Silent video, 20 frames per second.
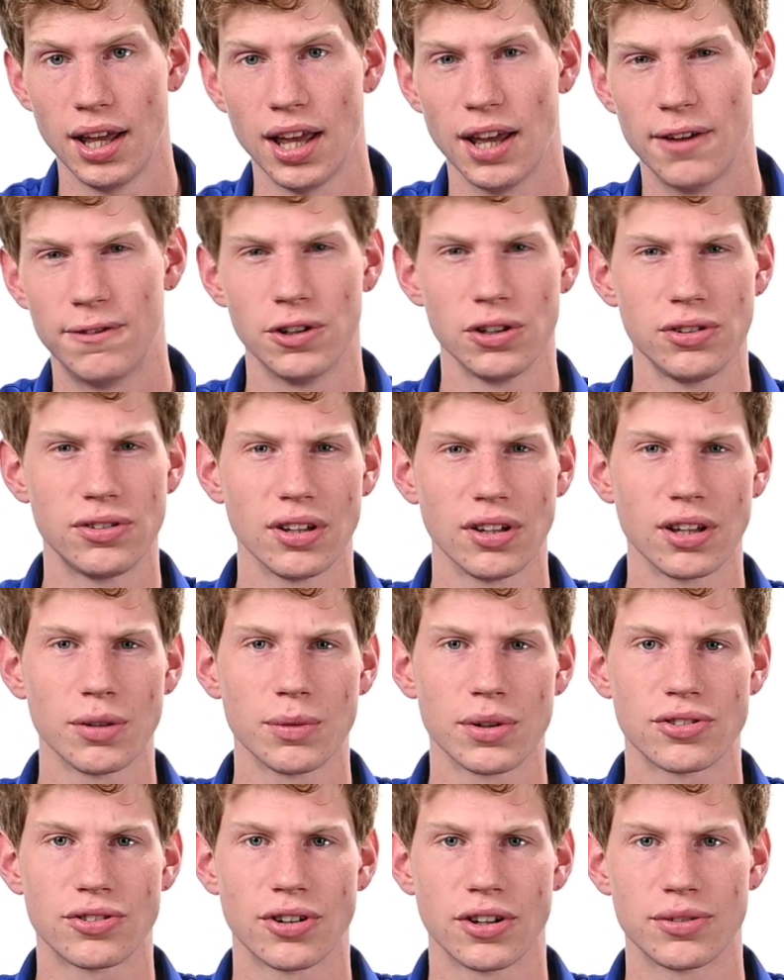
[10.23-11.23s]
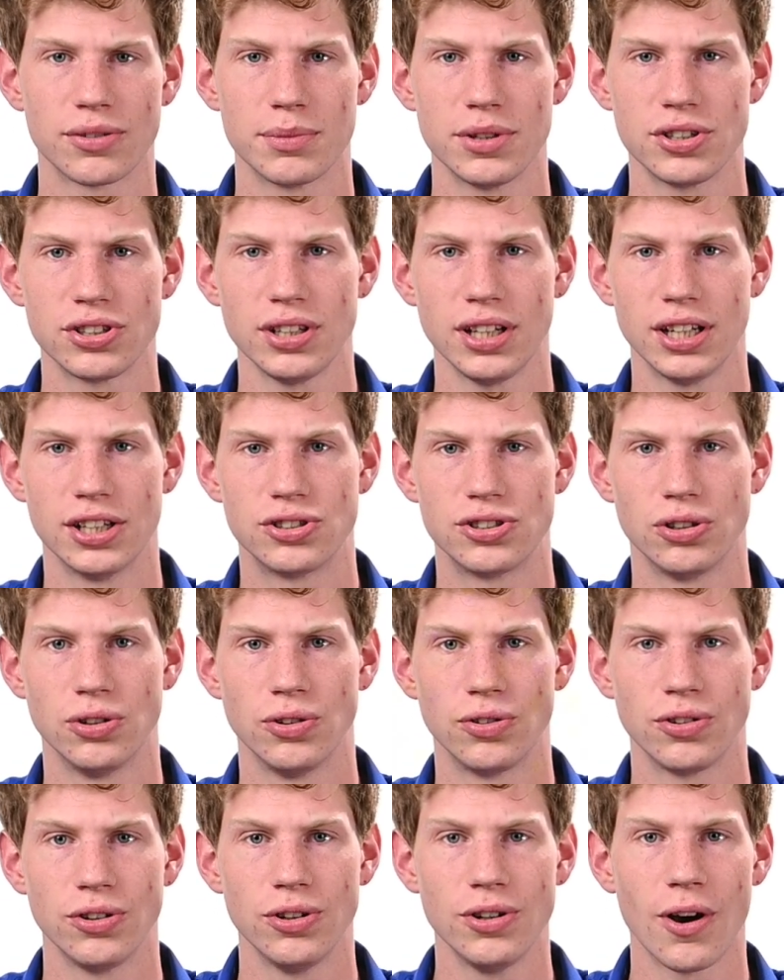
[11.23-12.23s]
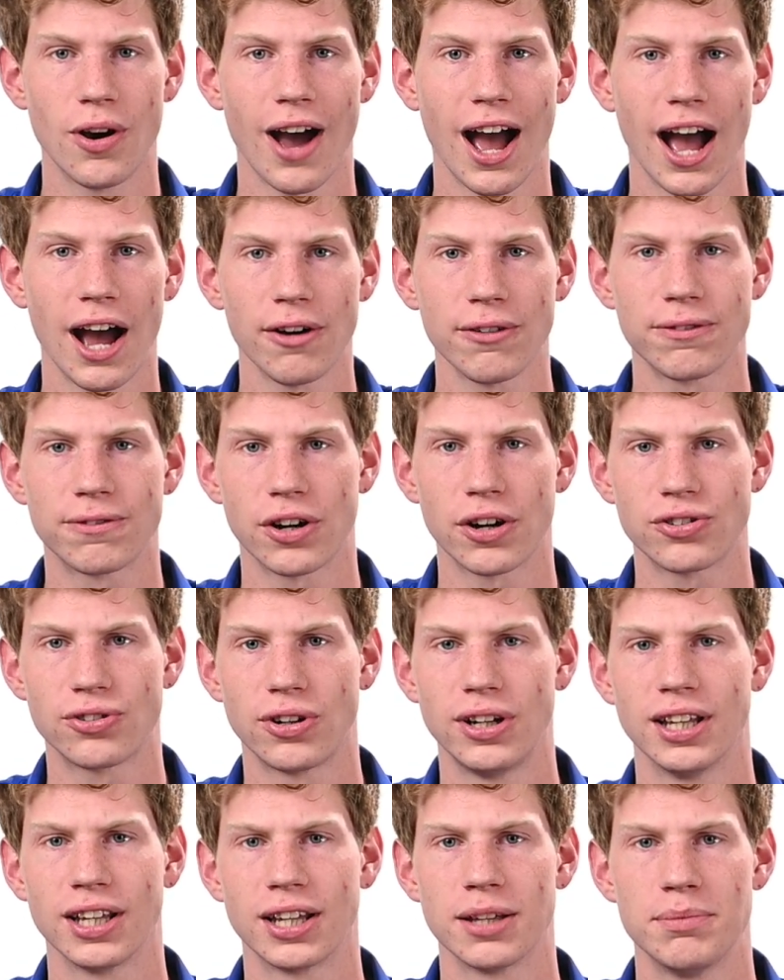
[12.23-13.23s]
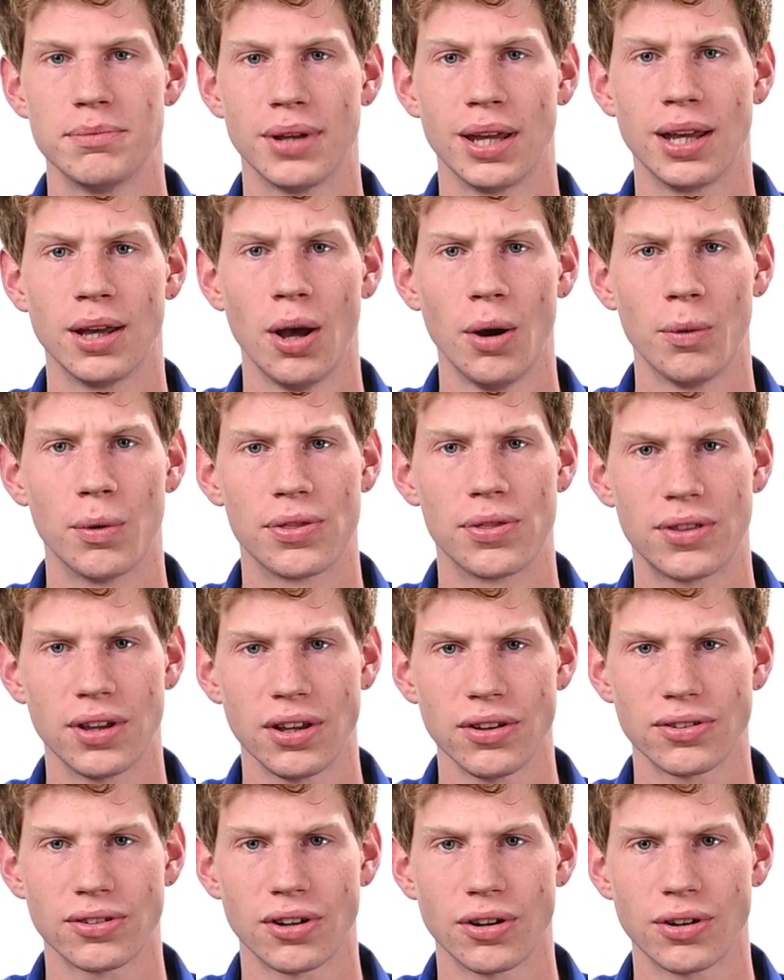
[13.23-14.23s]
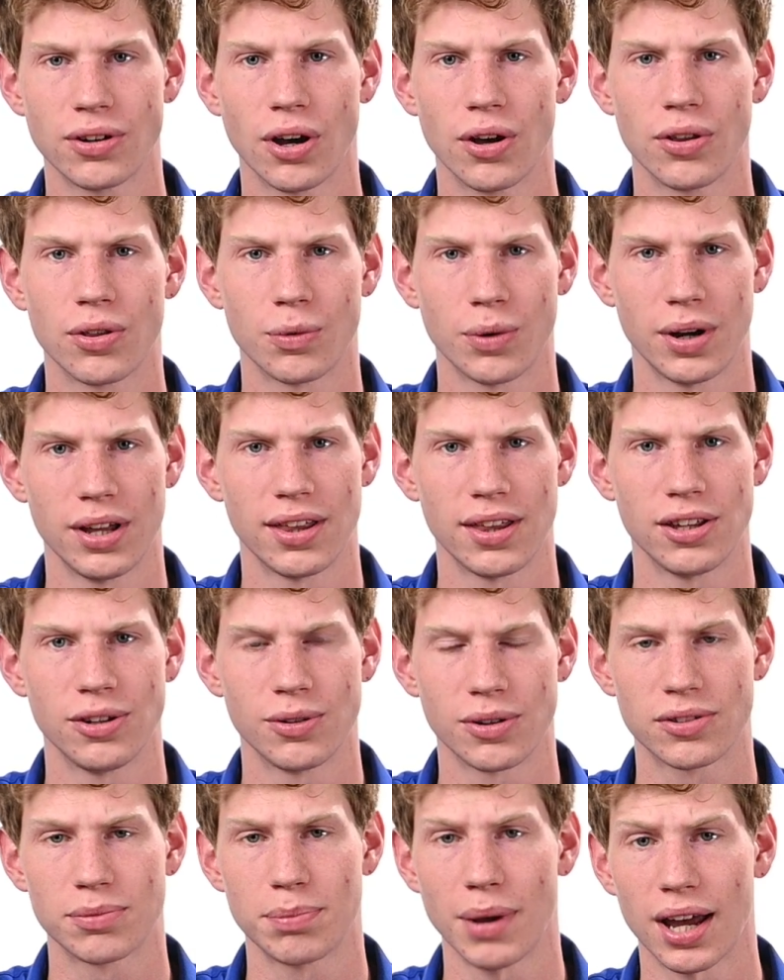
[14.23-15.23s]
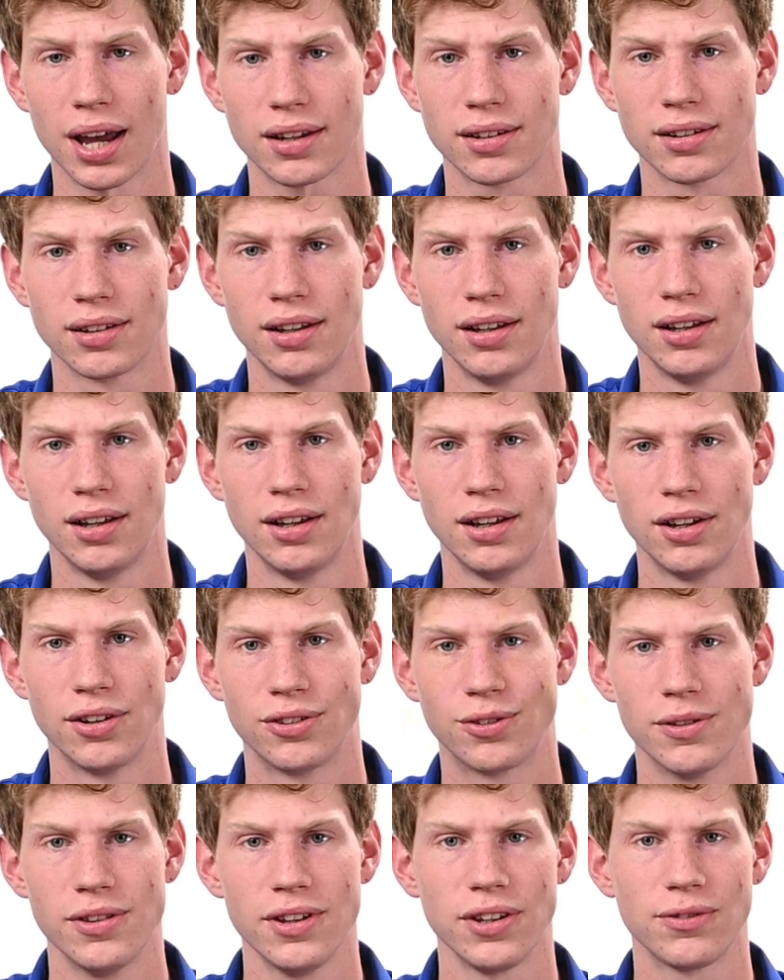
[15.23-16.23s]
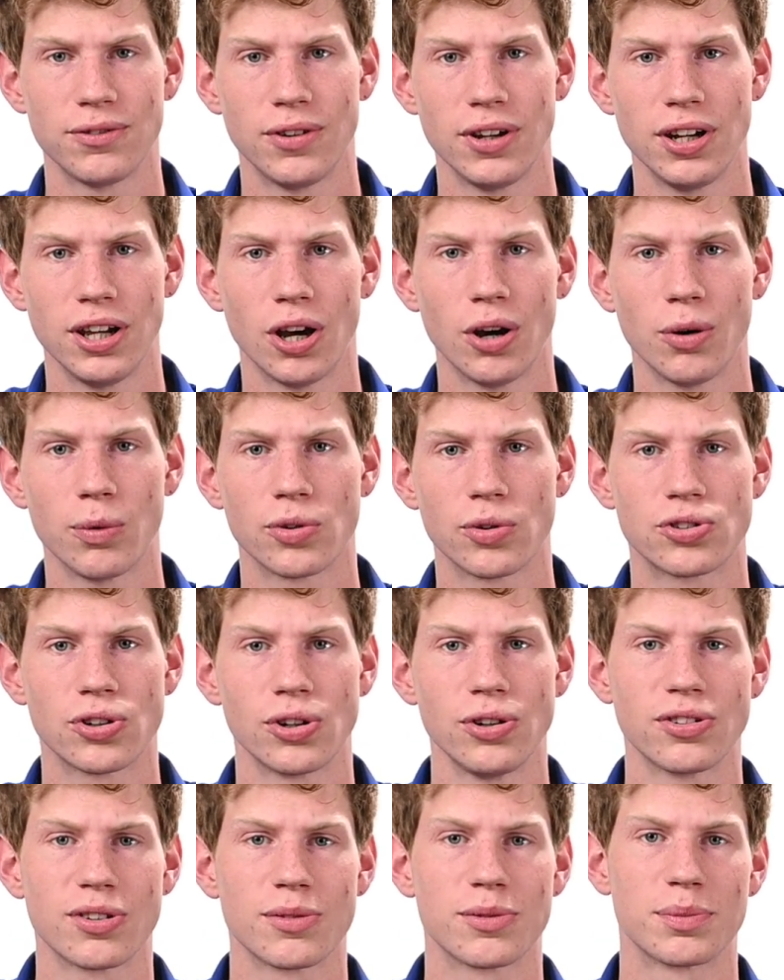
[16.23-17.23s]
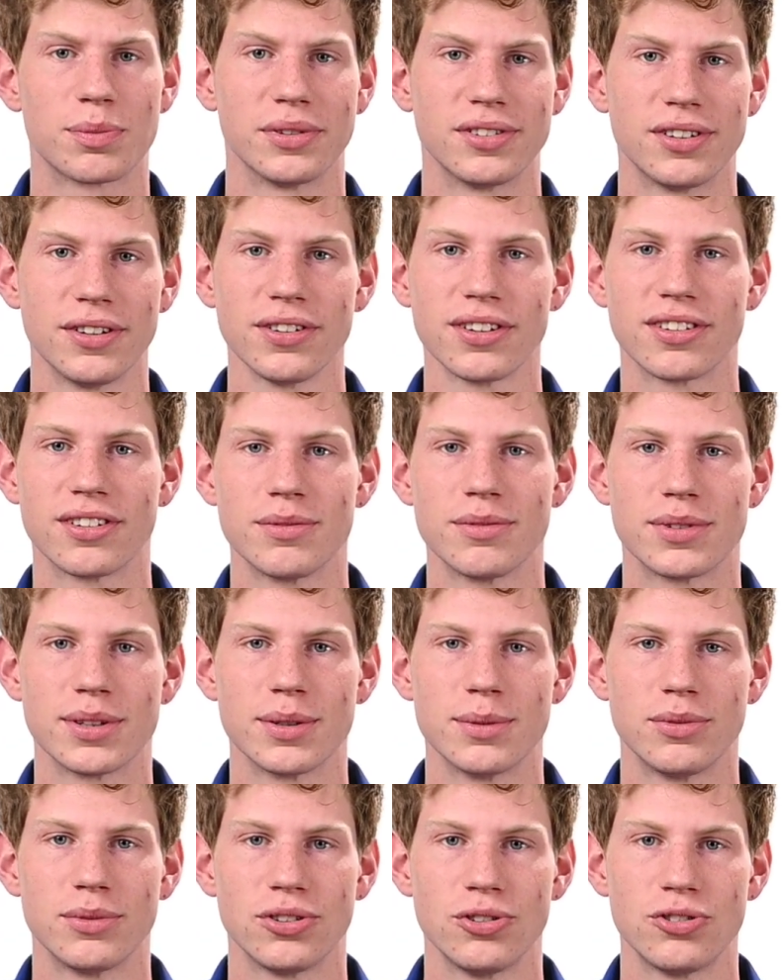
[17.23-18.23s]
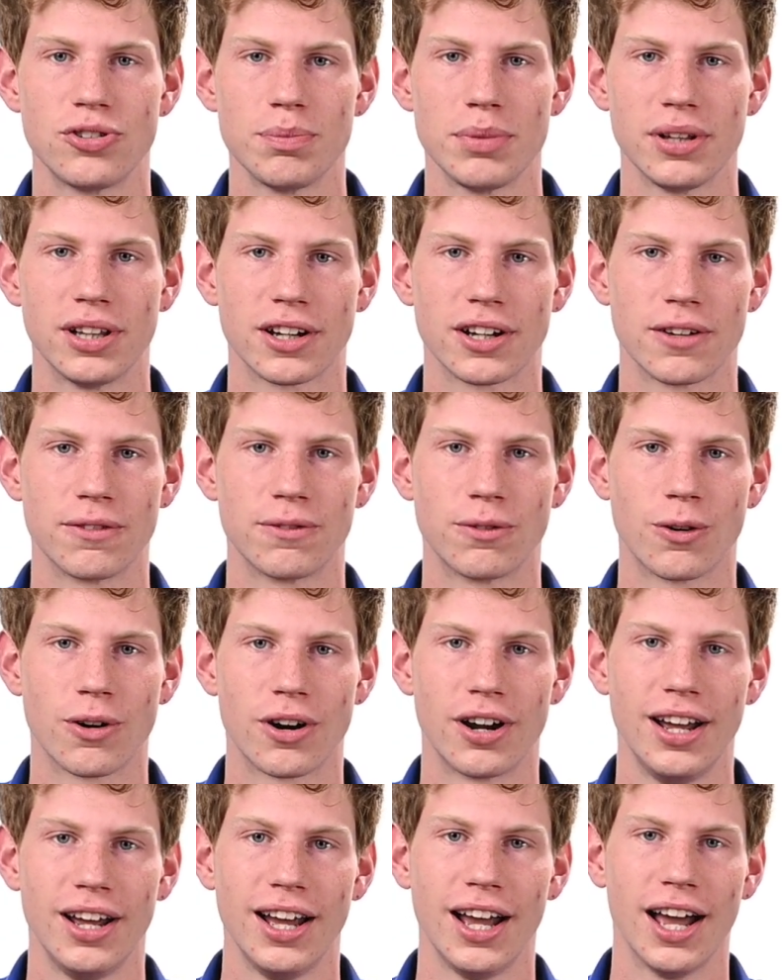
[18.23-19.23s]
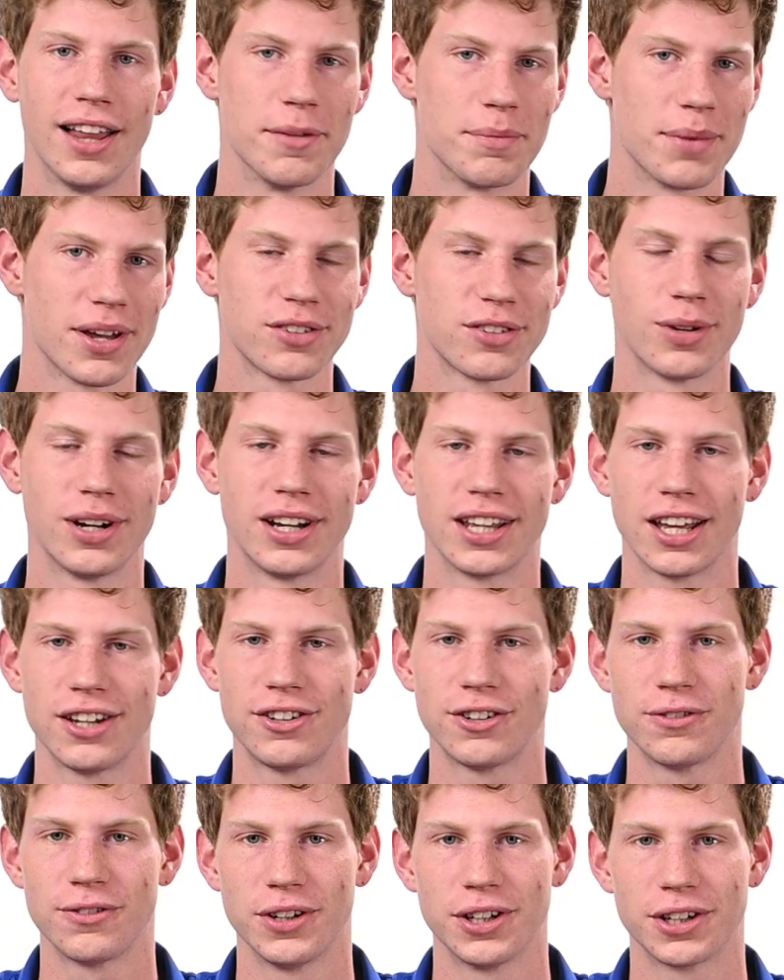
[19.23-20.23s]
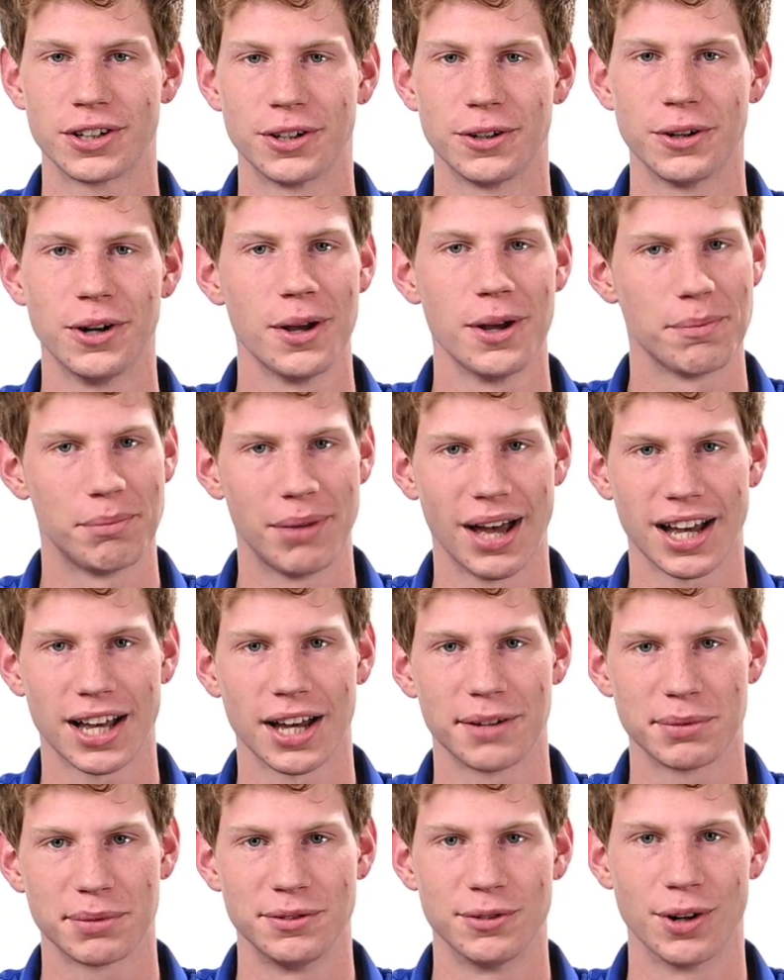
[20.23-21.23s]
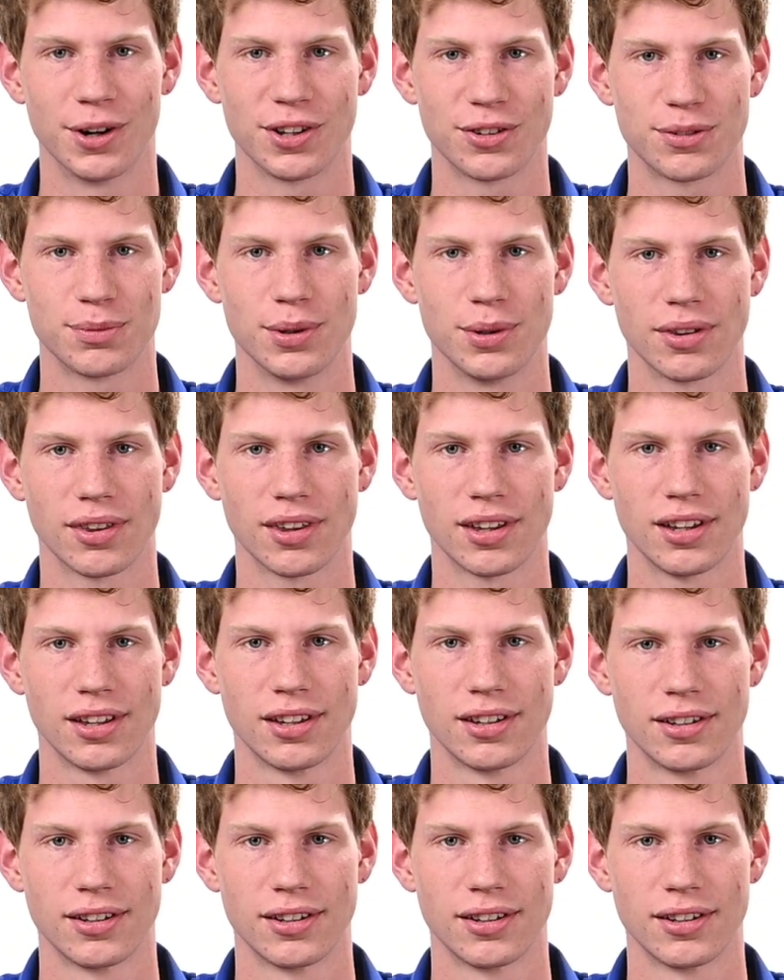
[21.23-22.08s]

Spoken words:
If you're dealing with transmission issues, you know how frustrating it can be when things don't go the way that you expect. So in this video, we'll show you some specific symptoms you should be looking for and the best way to get your vehicle back up and running smoothly.